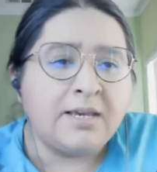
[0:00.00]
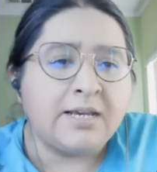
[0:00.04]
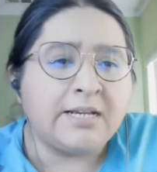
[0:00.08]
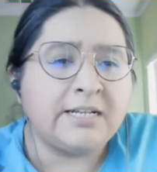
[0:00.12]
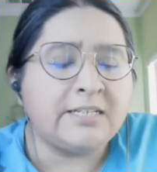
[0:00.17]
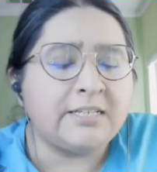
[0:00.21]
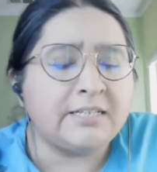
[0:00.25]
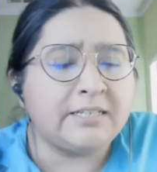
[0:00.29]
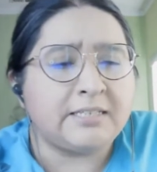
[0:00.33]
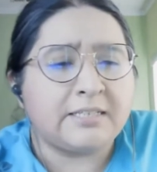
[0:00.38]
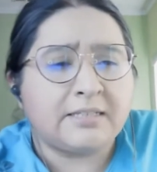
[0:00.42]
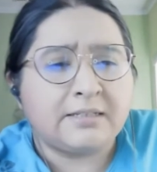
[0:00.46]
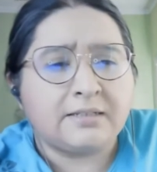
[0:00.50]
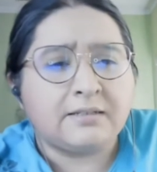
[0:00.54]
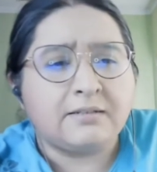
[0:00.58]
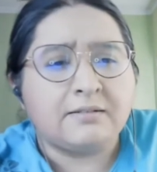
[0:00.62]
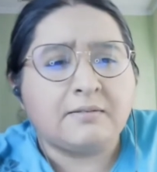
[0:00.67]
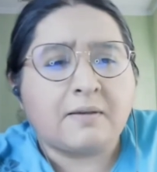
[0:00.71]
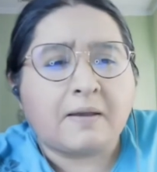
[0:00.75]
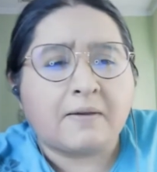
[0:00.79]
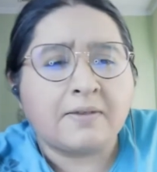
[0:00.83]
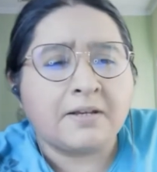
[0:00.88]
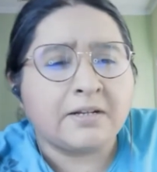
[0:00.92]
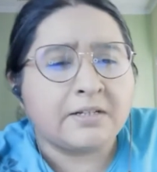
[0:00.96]

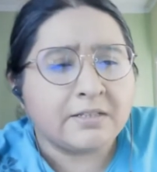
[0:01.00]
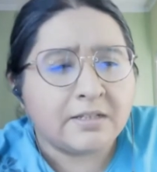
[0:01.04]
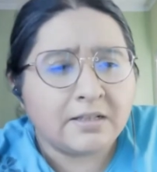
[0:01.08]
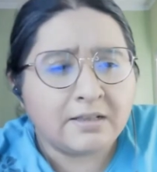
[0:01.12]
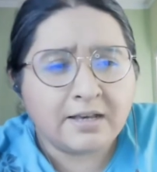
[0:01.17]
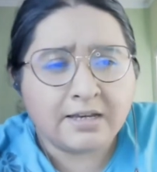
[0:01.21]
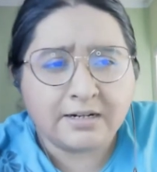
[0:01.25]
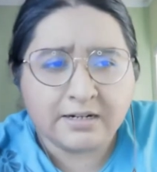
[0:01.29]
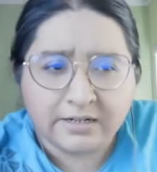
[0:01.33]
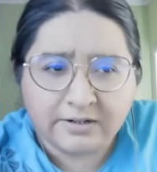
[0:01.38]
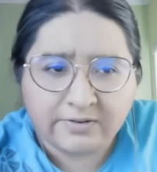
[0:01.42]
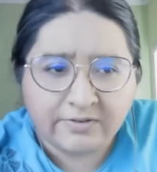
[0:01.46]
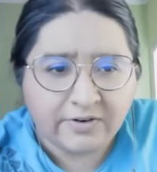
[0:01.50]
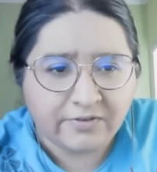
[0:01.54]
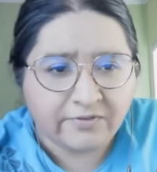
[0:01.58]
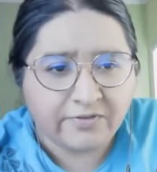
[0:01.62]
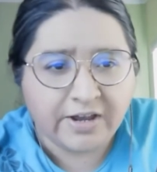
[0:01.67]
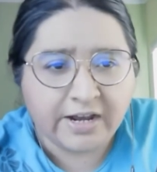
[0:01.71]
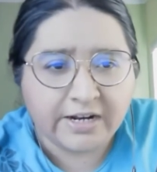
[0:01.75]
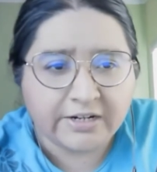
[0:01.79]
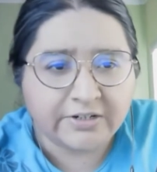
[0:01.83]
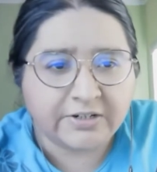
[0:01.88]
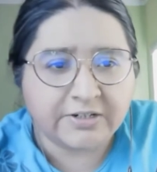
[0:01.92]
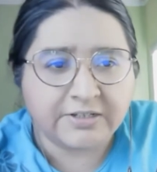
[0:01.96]
There's a lot of
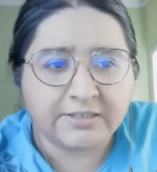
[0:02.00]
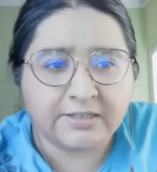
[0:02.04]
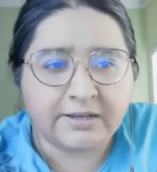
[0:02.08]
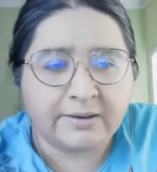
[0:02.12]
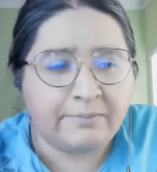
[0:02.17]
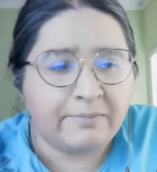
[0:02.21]
different factors